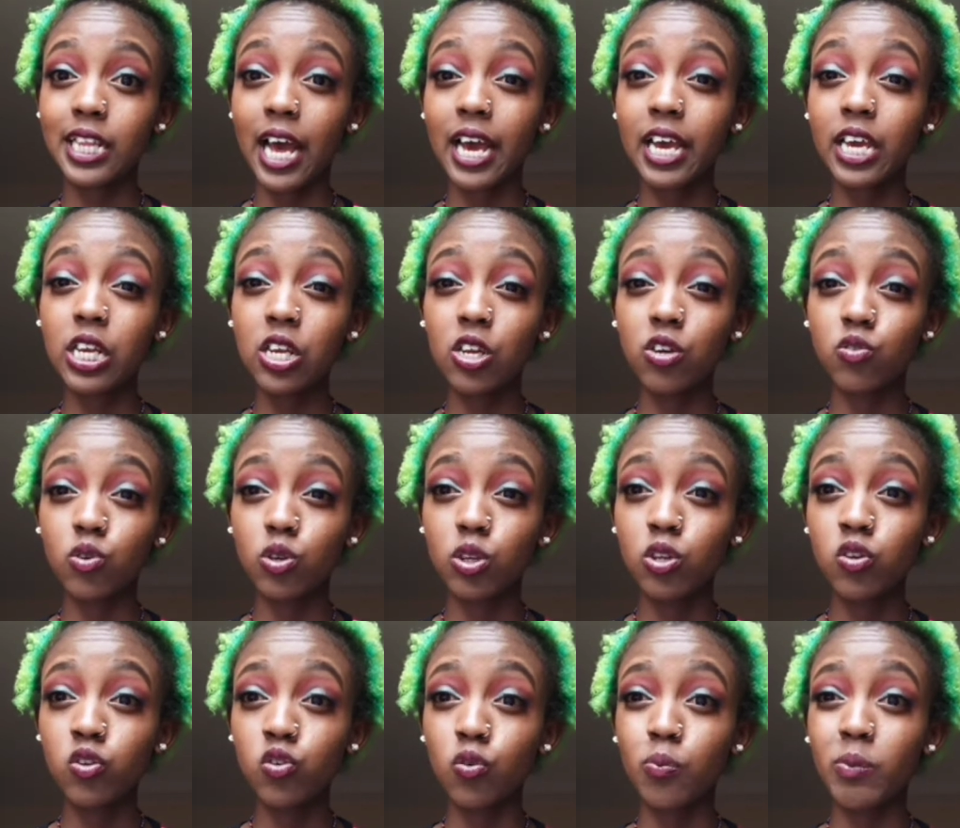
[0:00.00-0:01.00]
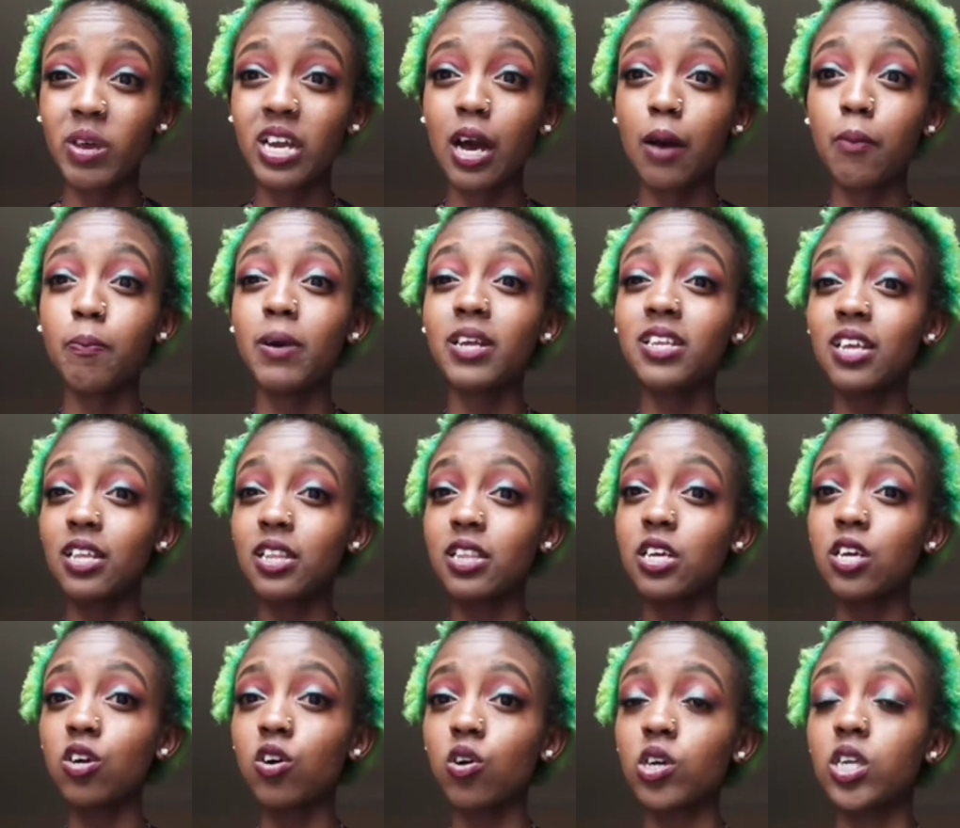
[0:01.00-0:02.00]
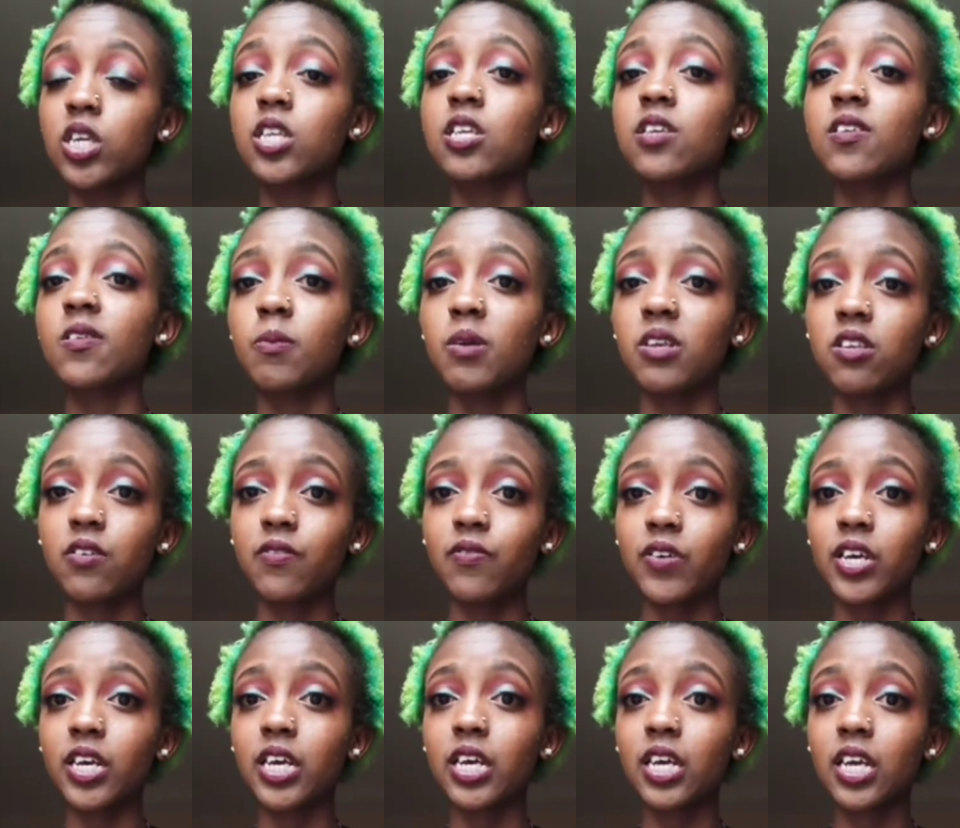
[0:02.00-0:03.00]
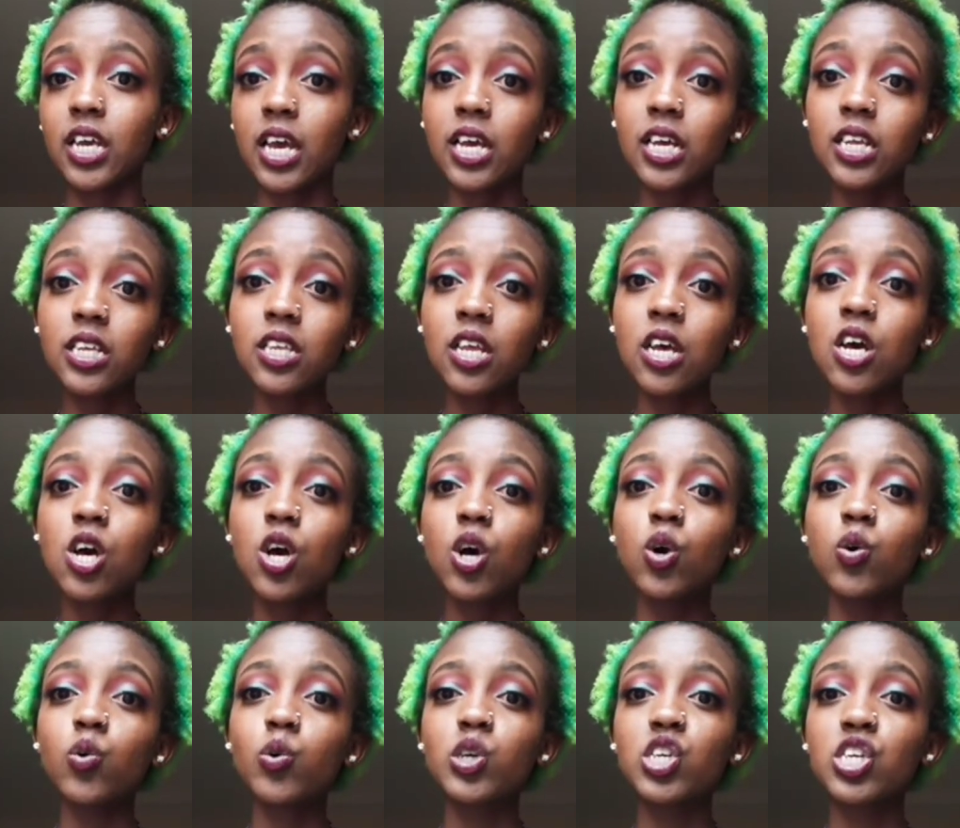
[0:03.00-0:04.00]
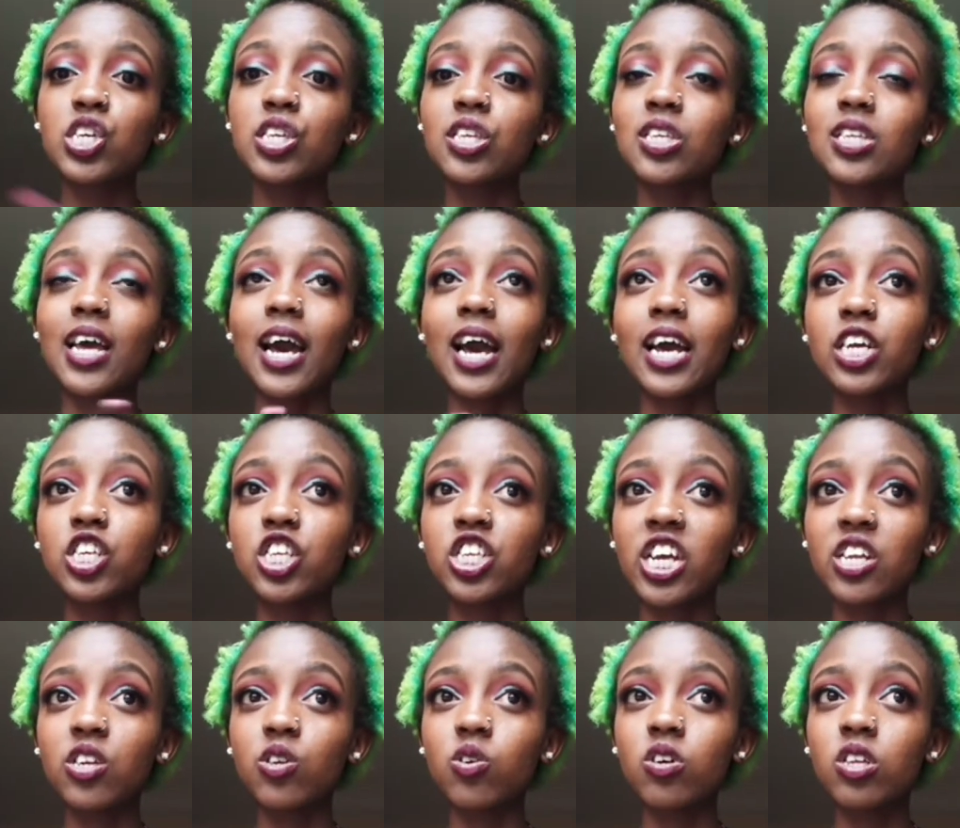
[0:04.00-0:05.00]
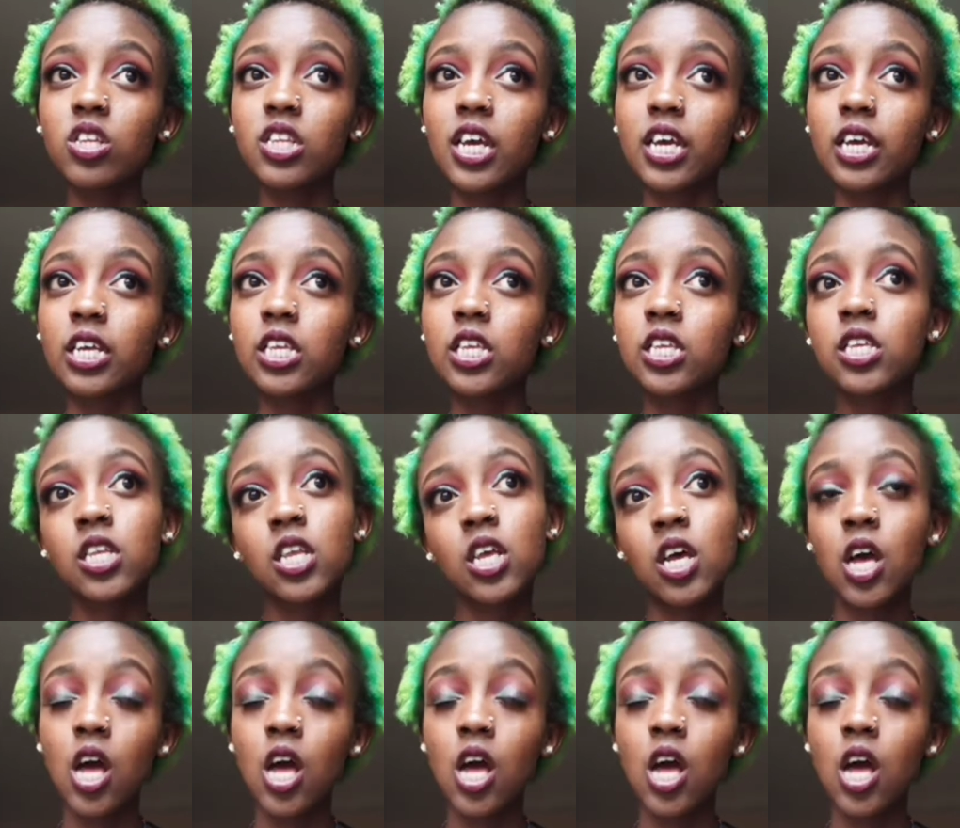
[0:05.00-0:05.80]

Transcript: there are any rules to makeup, but I think on this specific case, which is the eyeshadow, there is